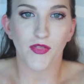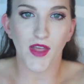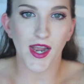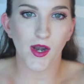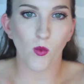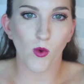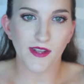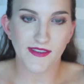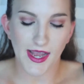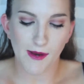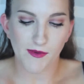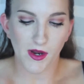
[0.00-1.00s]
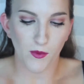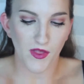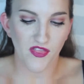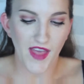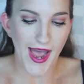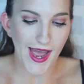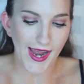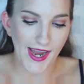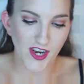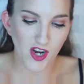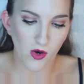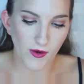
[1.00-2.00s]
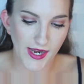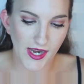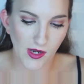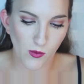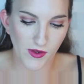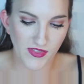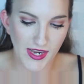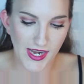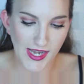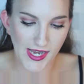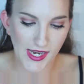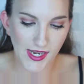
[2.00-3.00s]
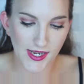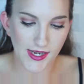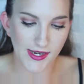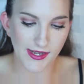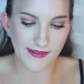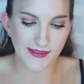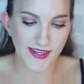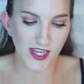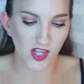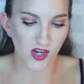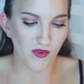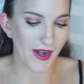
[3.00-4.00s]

Then once I'm done with that, I go in with any concealer.